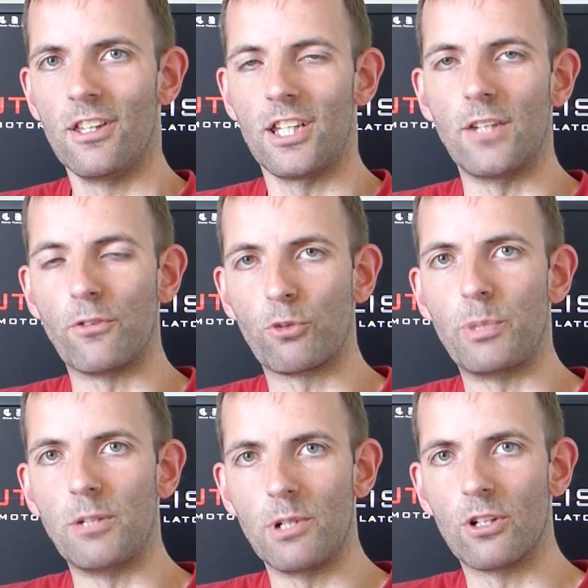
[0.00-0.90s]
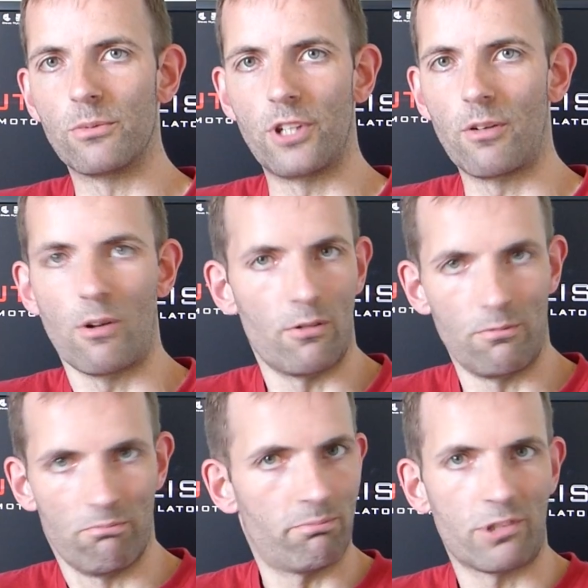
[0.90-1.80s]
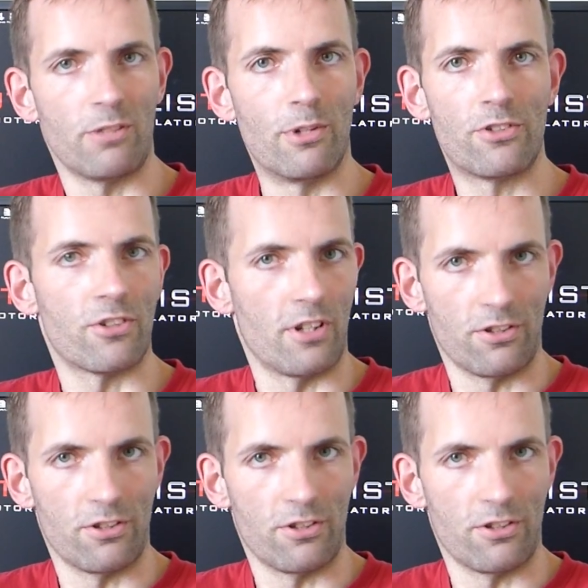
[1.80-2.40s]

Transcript: And if your speed becomes 0, pretty much